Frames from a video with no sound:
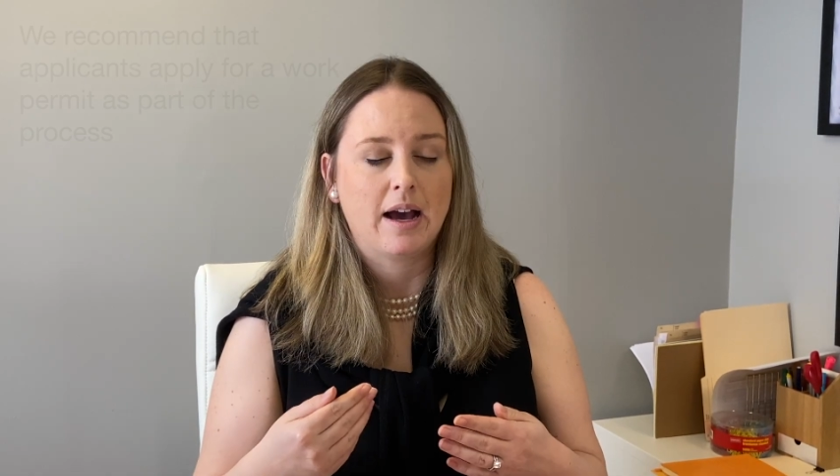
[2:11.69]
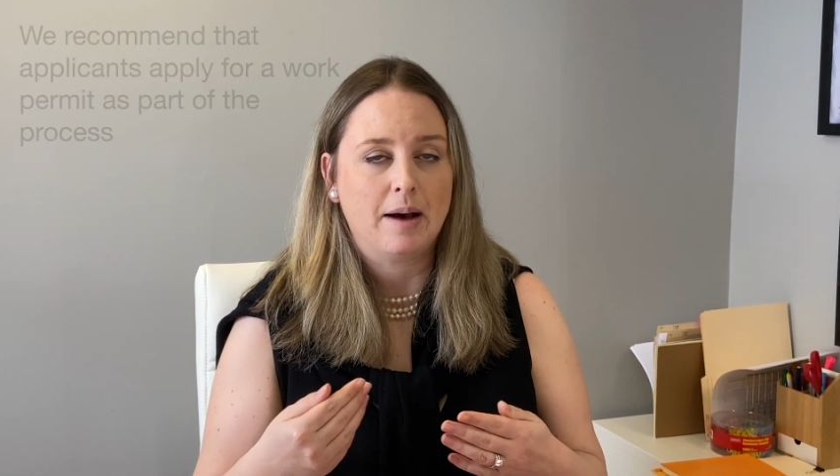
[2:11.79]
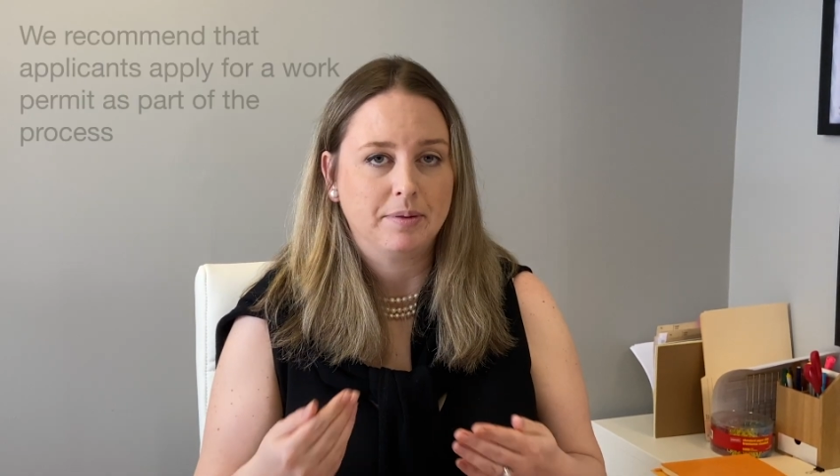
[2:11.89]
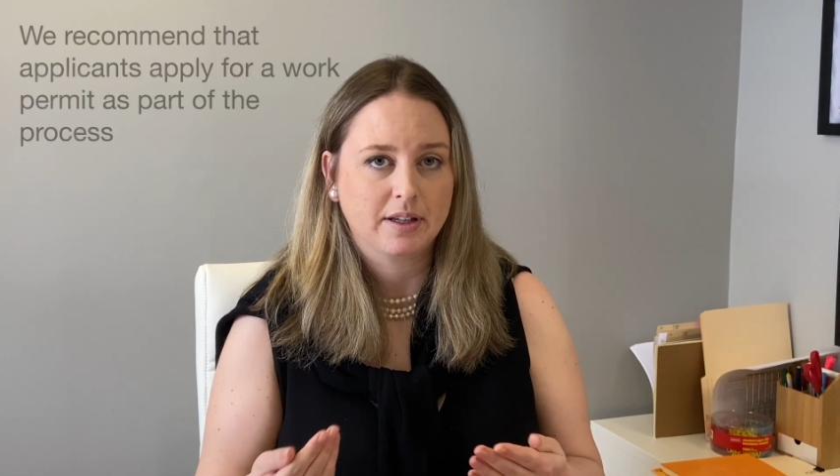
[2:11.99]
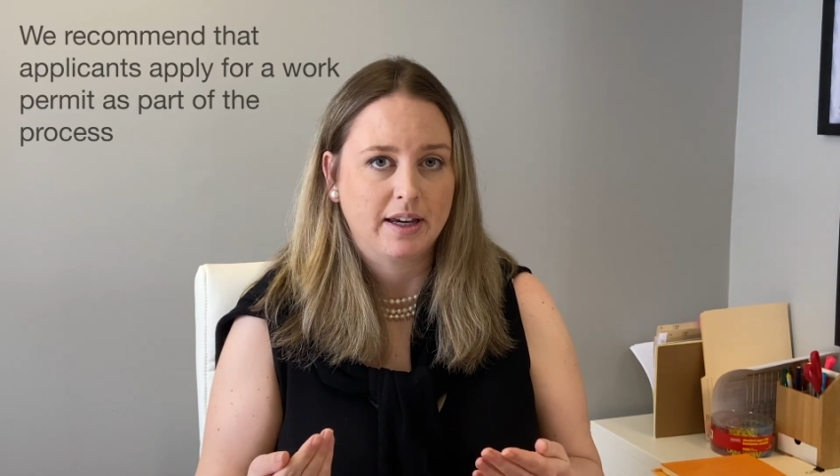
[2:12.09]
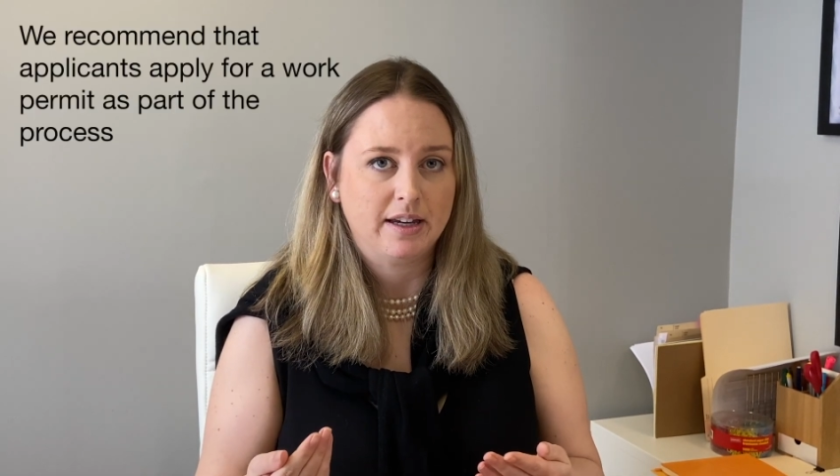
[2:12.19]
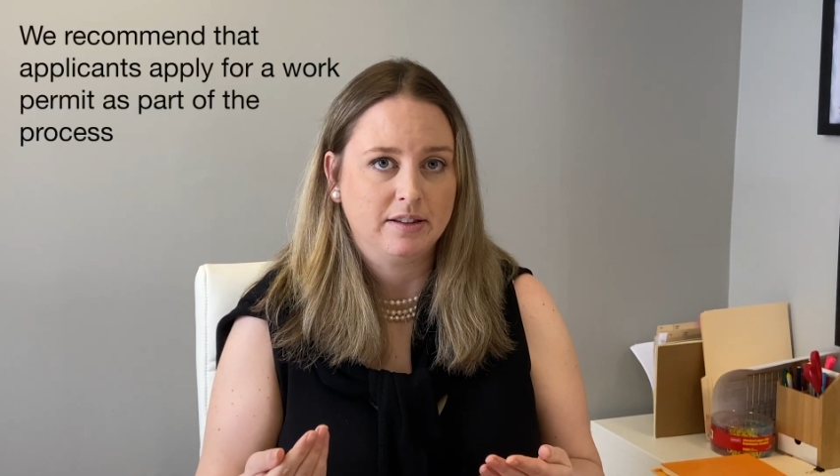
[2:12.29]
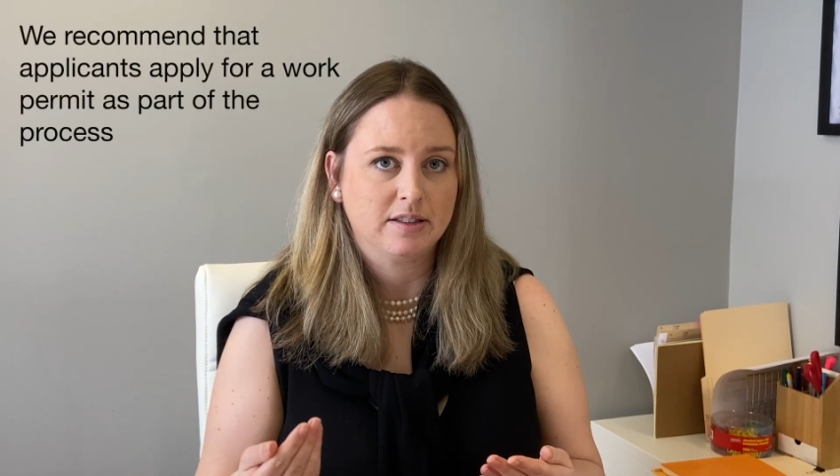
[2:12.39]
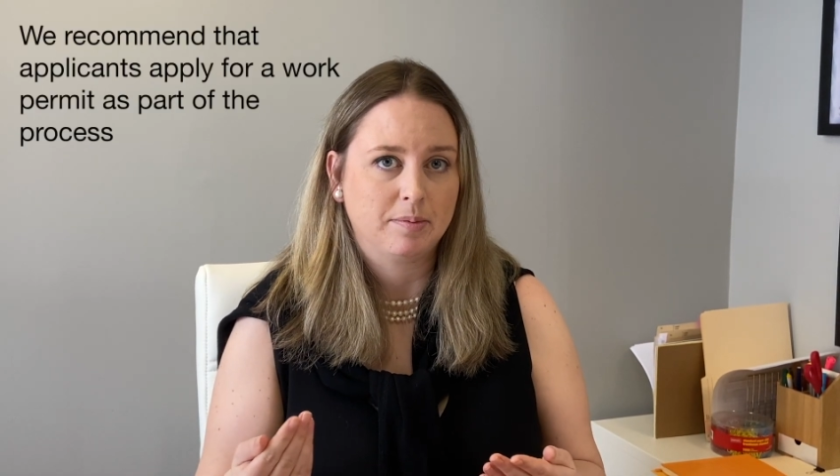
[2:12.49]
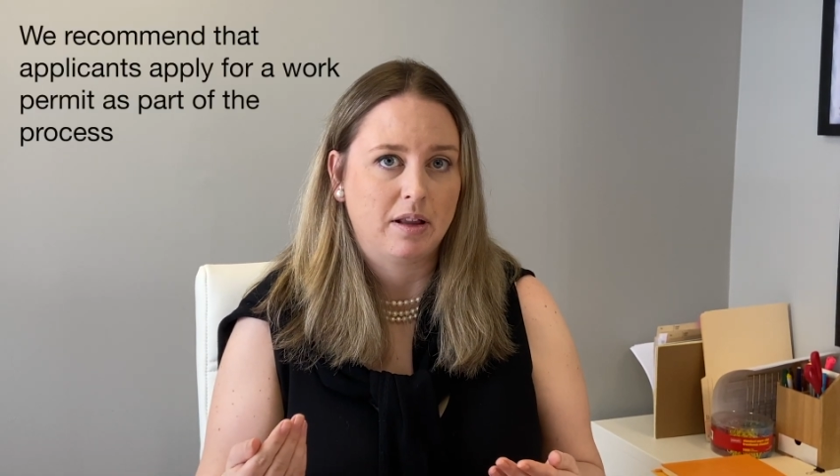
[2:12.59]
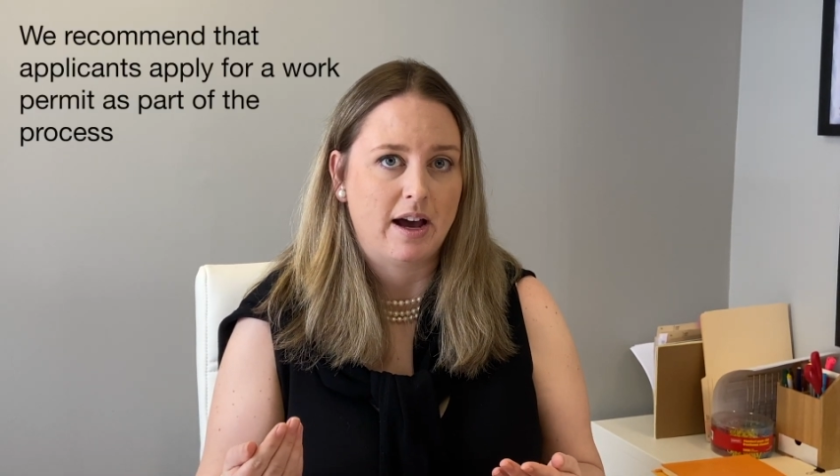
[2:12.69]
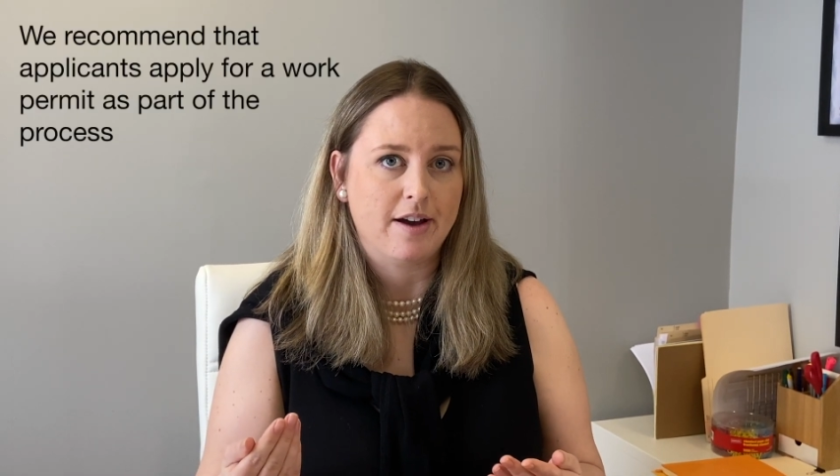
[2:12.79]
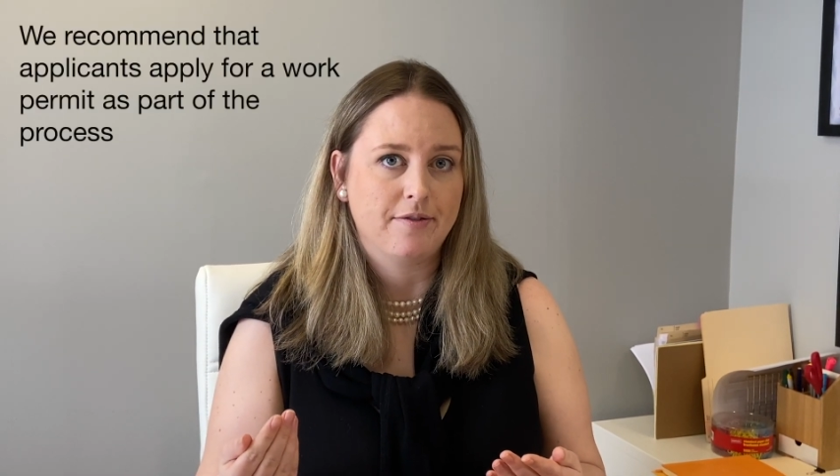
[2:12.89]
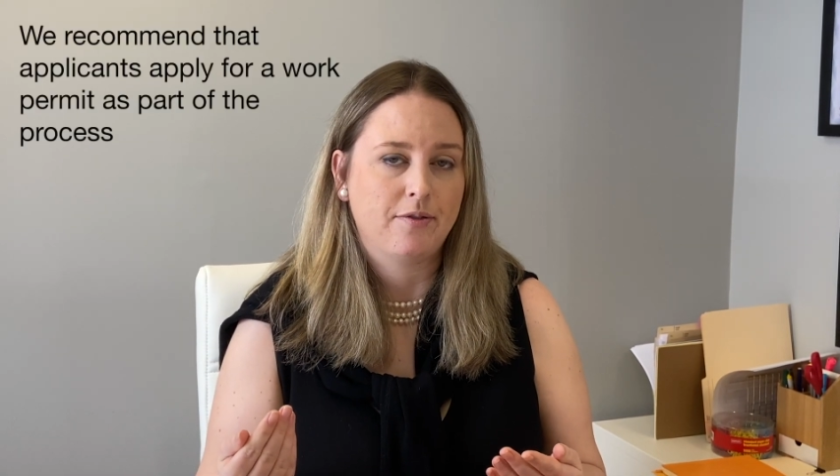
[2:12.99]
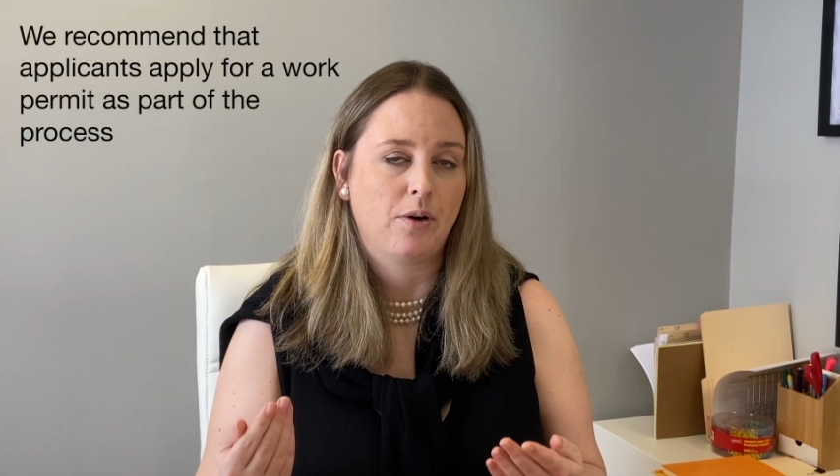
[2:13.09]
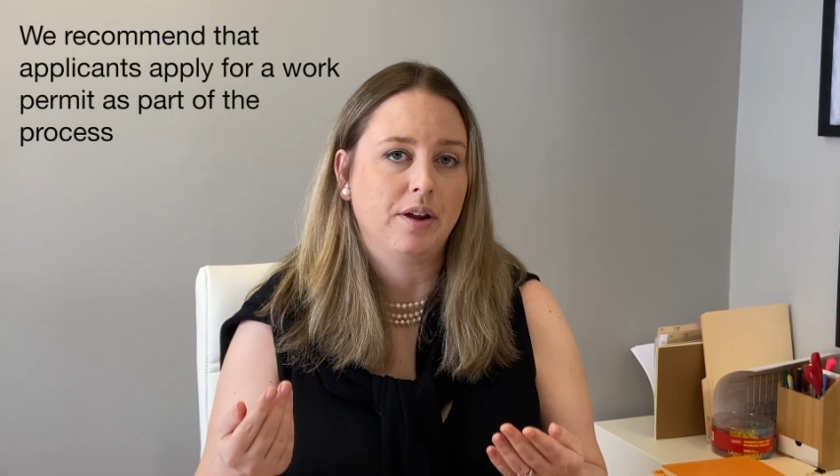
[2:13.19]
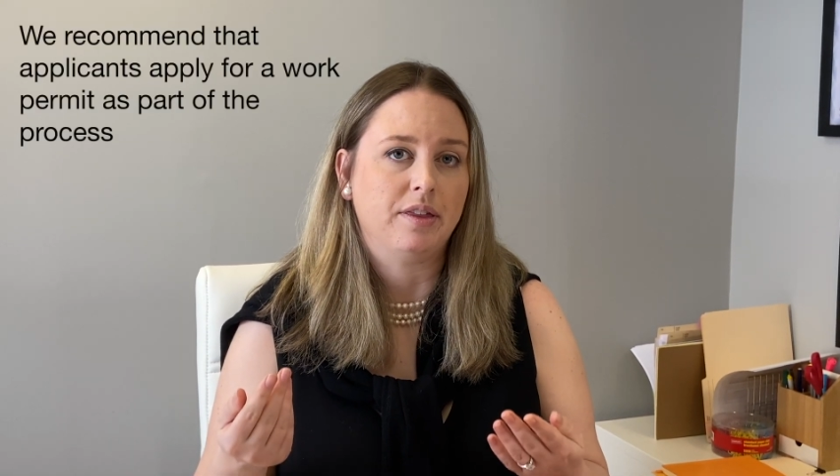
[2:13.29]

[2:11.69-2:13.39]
applicants apply for